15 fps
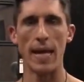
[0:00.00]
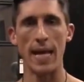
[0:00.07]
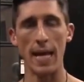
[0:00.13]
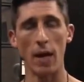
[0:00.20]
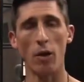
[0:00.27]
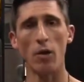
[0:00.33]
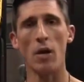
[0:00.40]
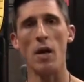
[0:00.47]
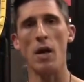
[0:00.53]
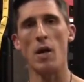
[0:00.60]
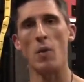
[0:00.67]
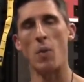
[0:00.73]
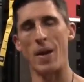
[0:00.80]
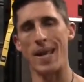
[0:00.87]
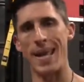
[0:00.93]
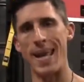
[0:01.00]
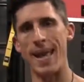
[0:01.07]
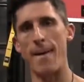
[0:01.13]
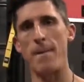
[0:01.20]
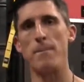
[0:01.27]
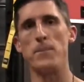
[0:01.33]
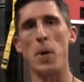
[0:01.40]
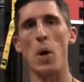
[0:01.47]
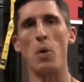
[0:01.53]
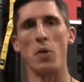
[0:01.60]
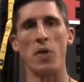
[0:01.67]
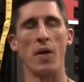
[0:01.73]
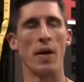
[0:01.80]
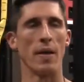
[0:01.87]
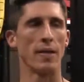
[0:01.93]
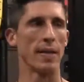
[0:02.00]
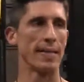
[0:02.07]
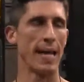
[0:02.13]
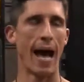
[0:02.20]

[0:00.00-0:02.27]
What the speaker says: Here, we want to hit both the